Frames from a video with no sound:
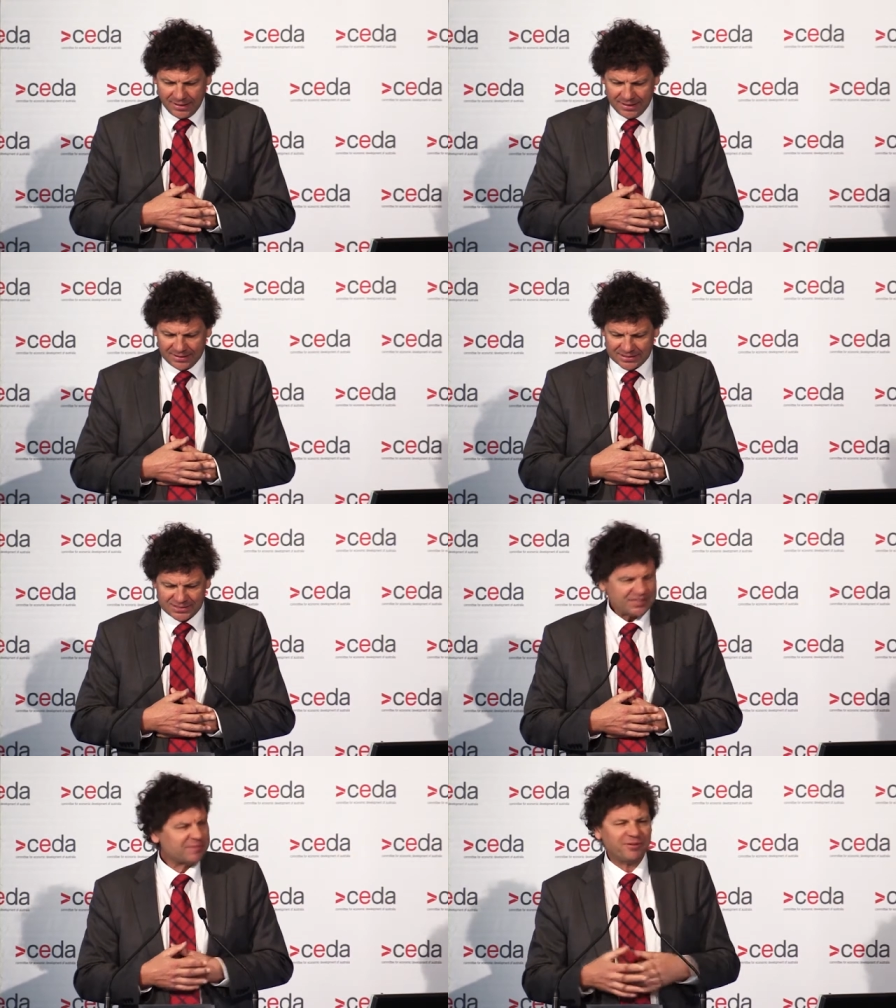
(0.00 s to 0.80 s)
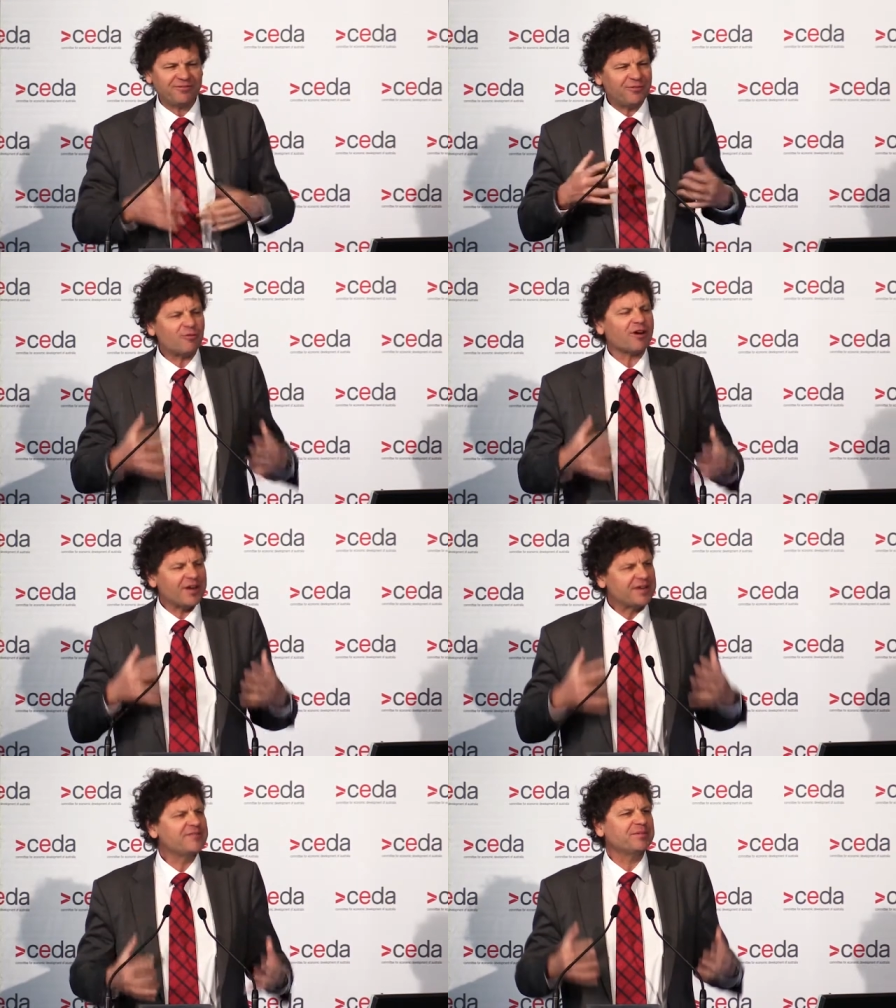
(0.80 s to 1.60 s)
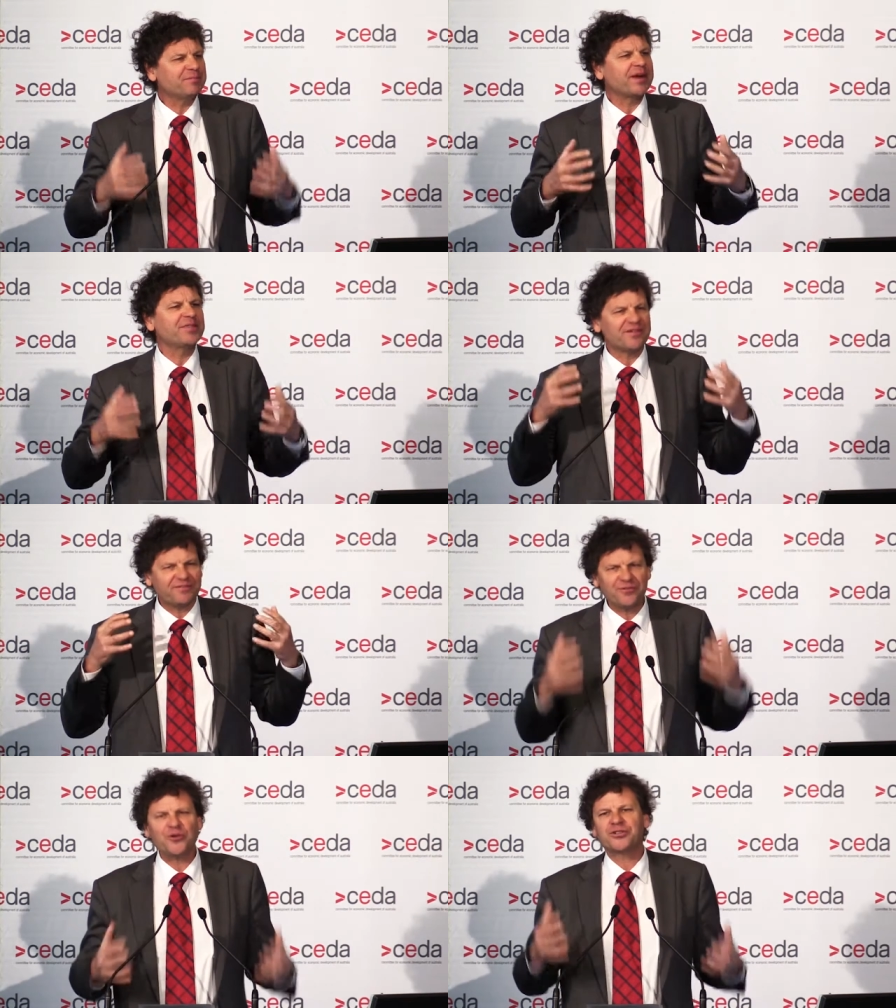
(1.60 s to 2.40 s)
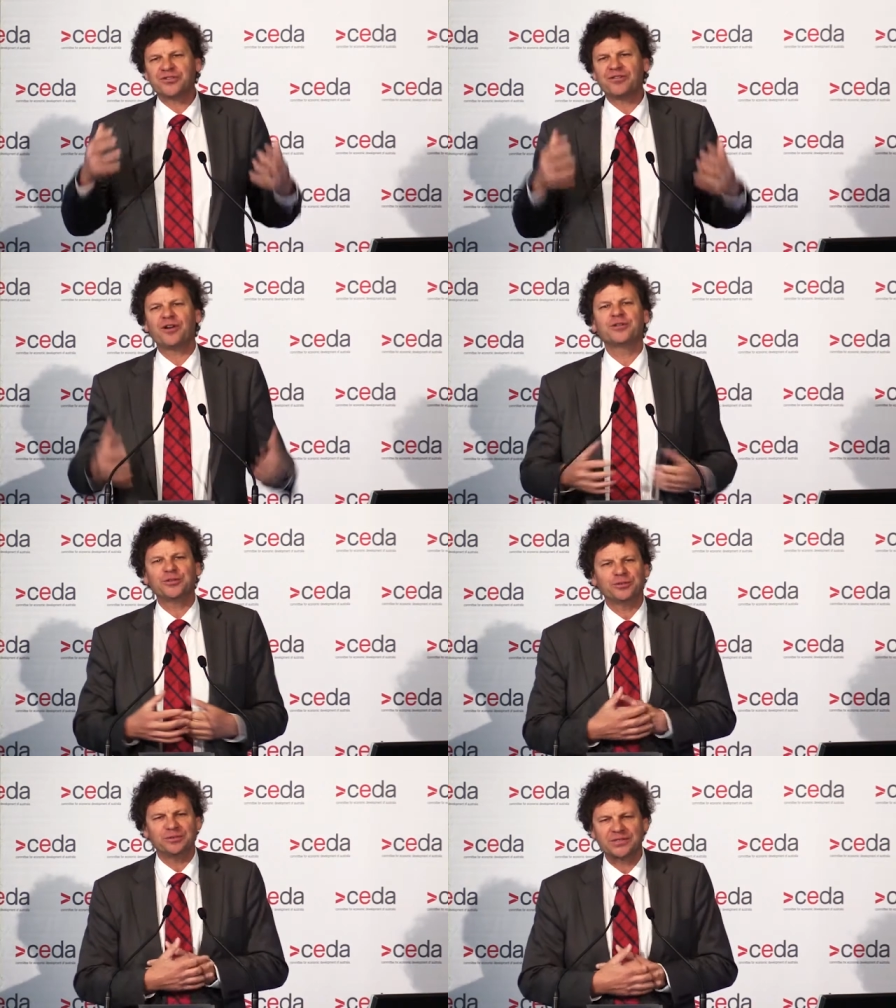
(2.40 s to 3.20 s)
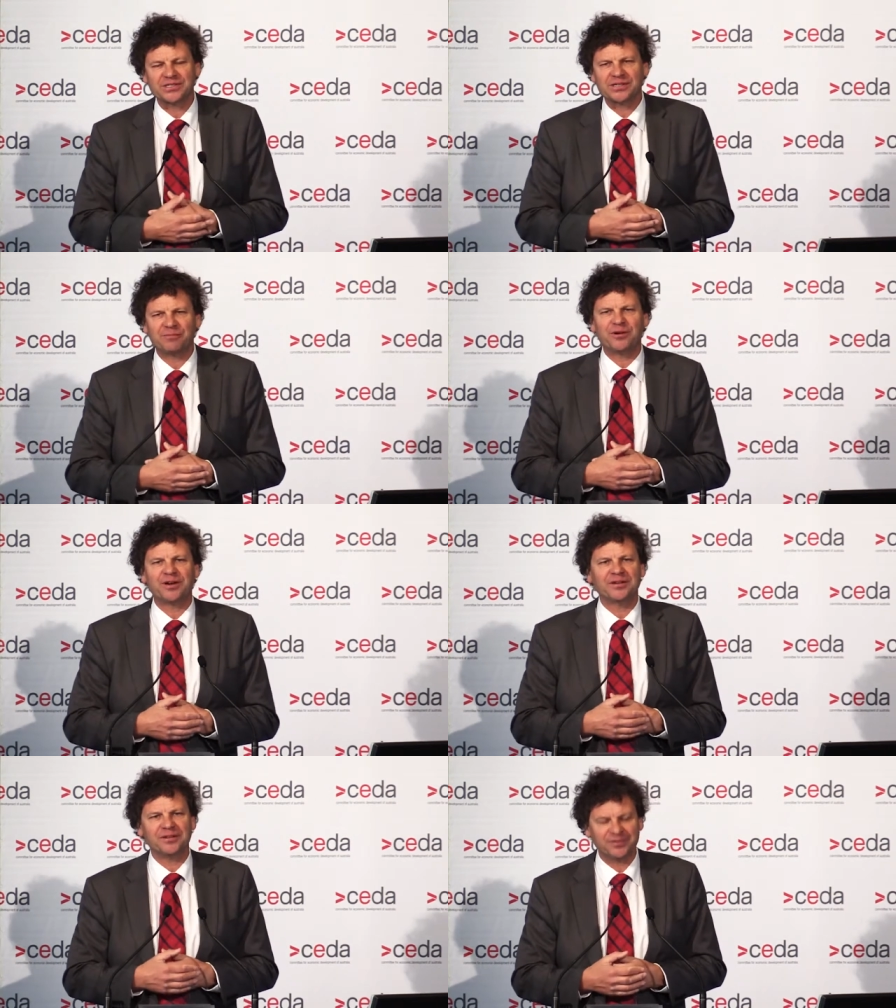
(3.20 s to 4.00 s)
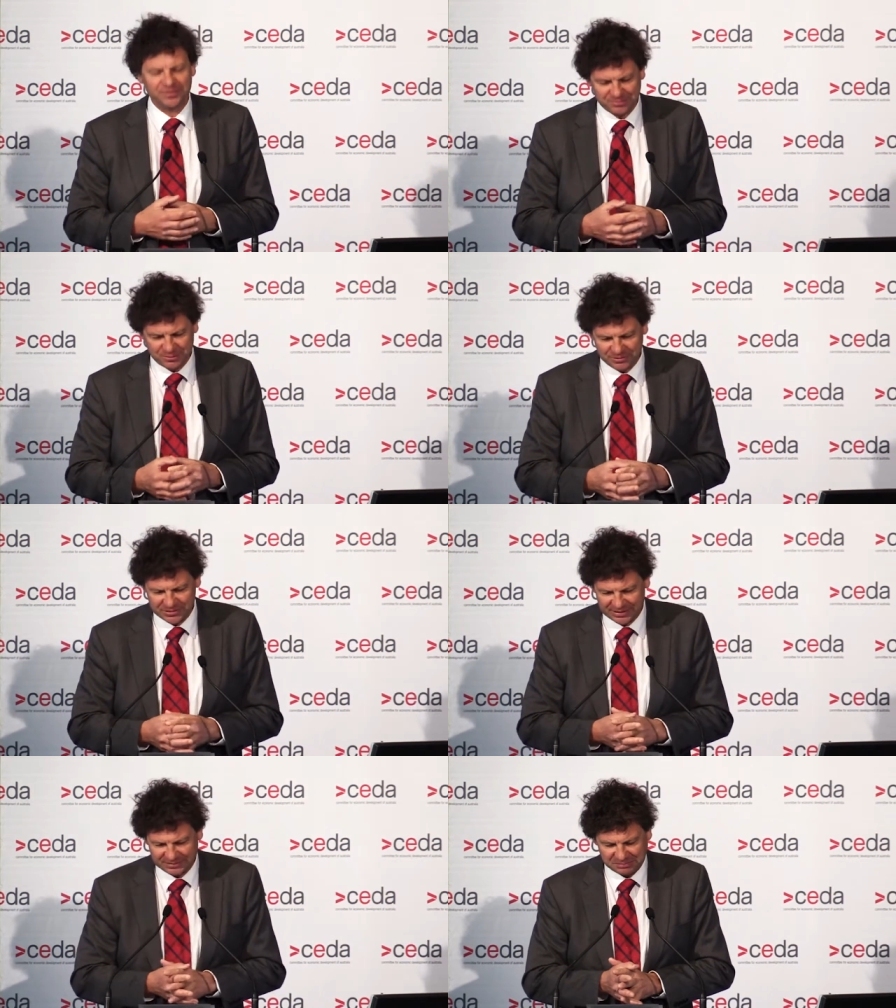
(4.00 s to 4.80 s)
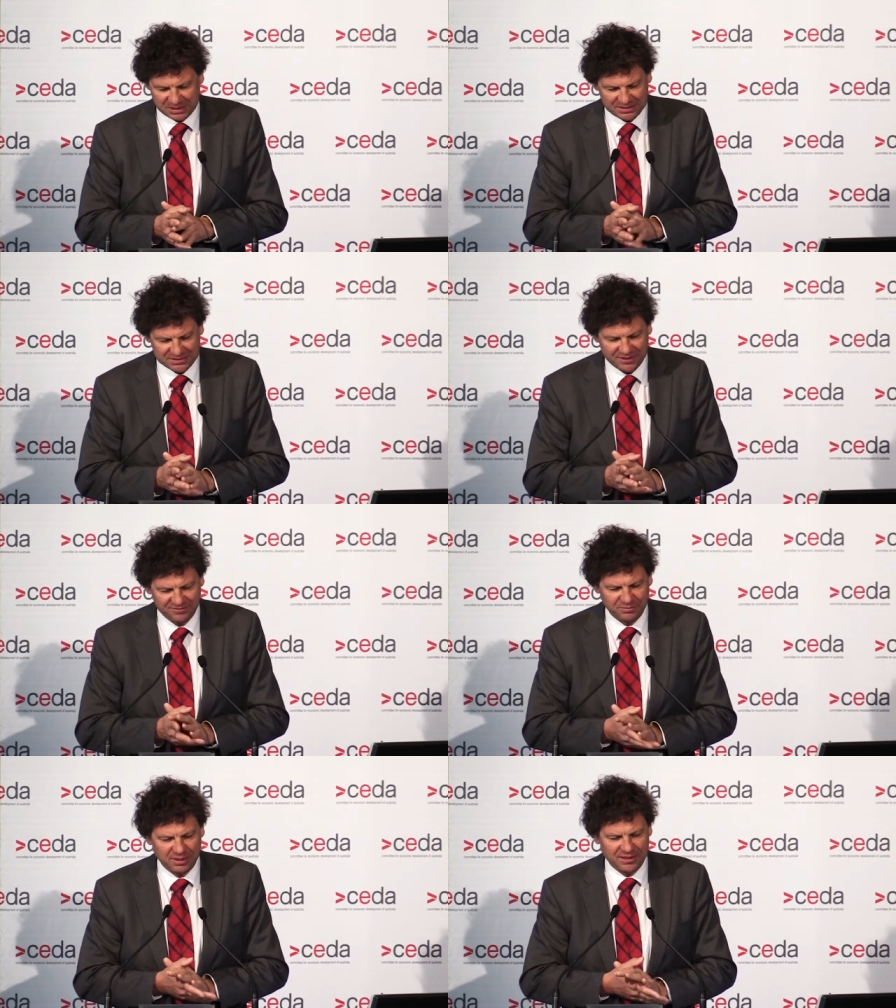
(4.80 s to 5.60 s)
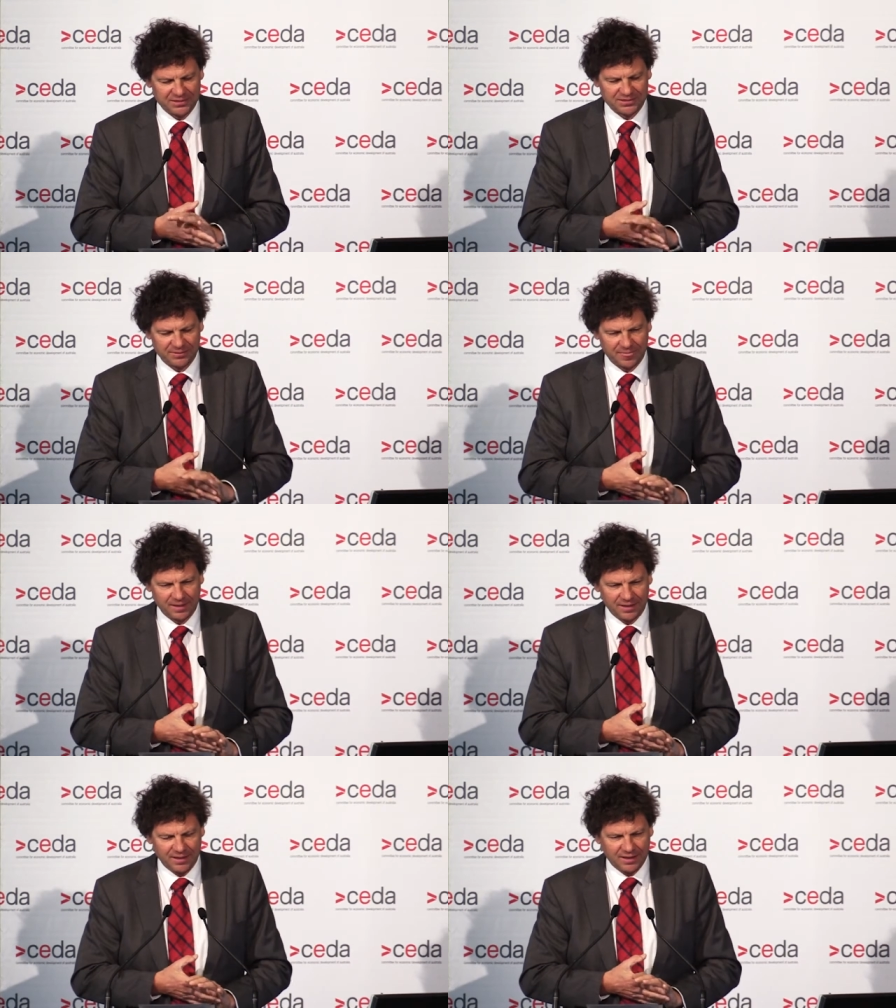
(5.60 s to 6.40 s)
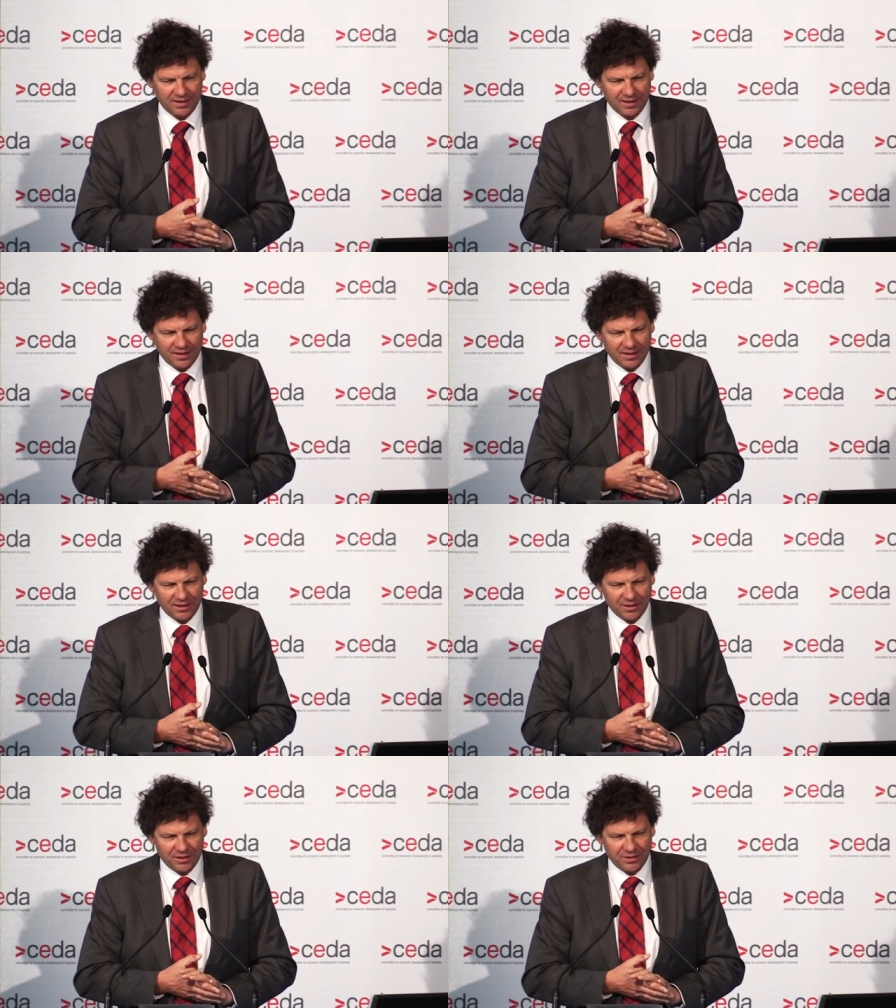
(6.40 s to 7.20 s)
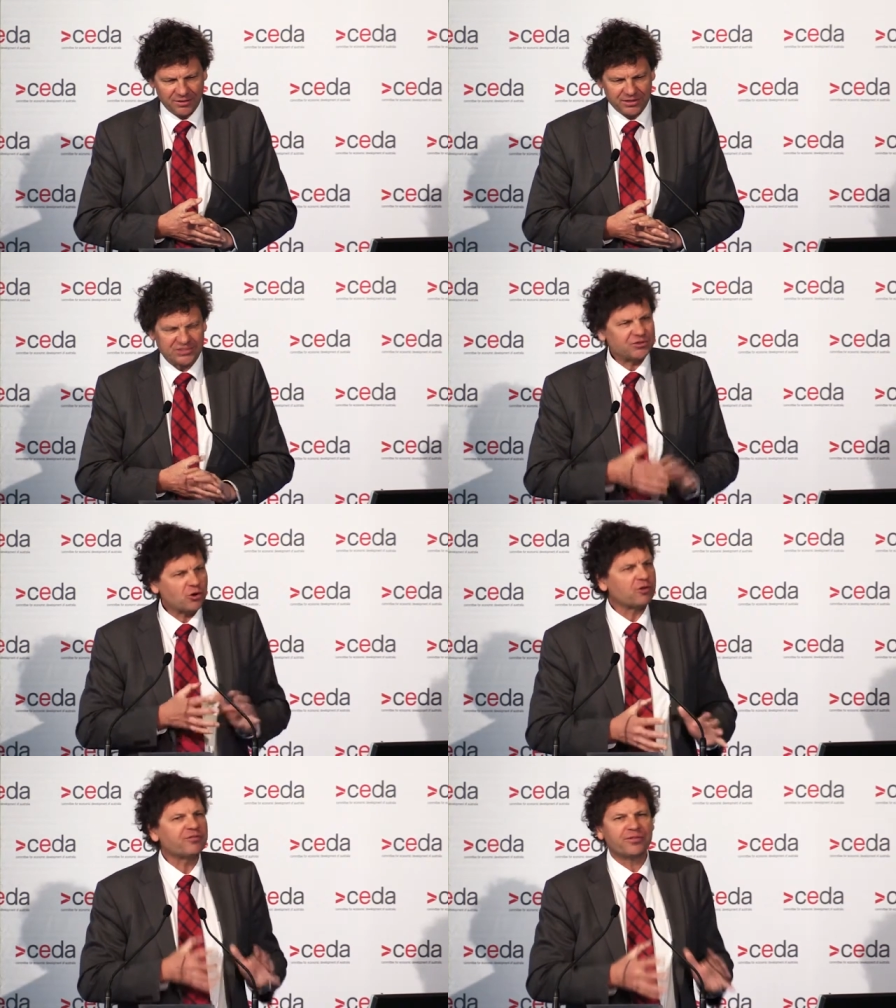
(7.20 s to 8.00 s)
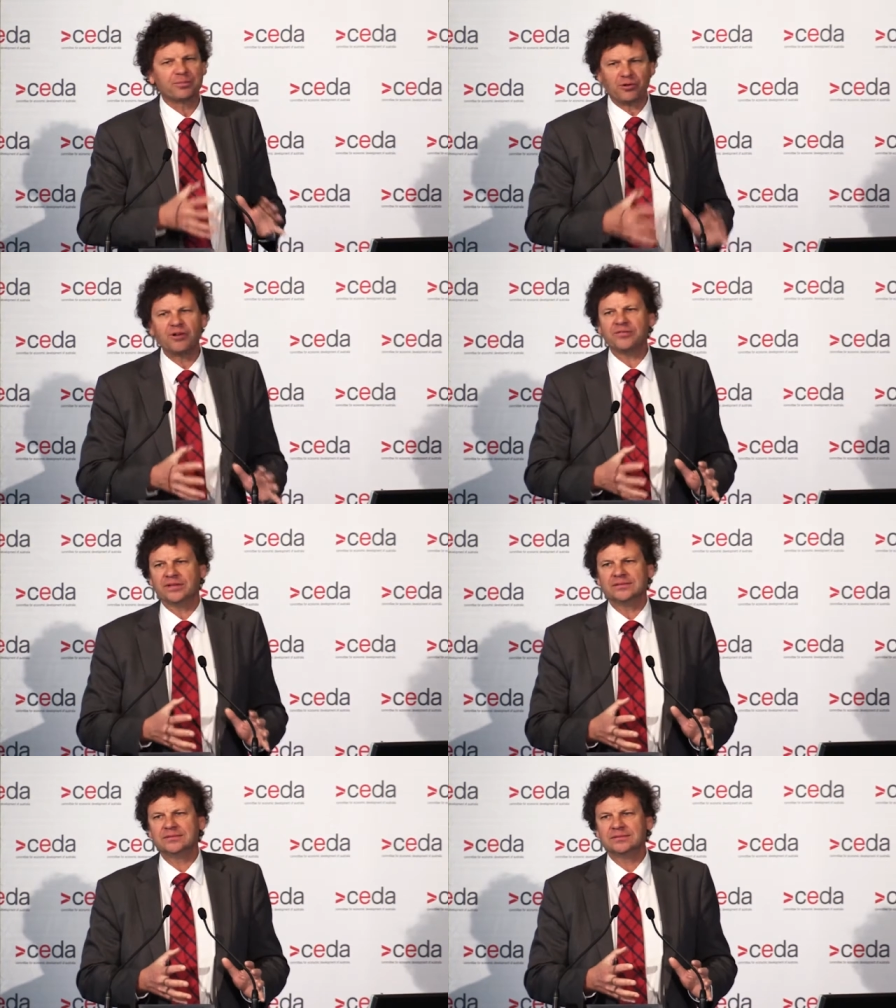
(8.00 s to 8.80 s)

And as I said, before I even made the first phone call to someone who was in a tough place, this non-for-profit